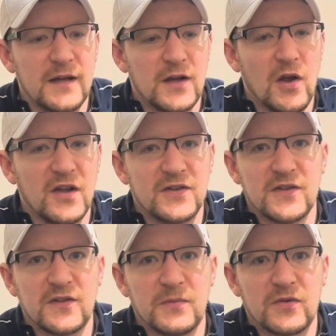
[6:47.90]
likes
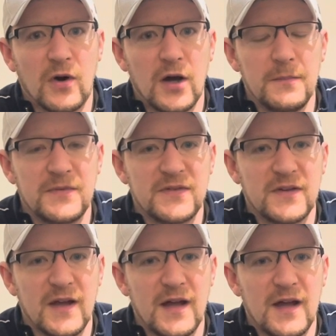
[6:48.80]
and subscribes.
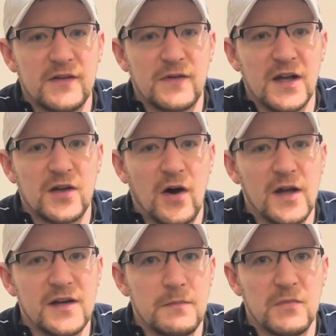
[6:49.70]
Uh, it's very
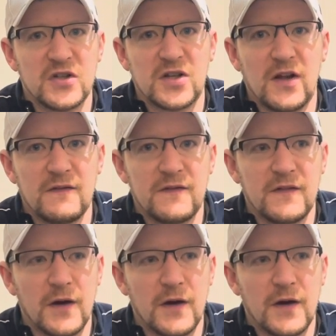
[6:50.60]
kind. Much love.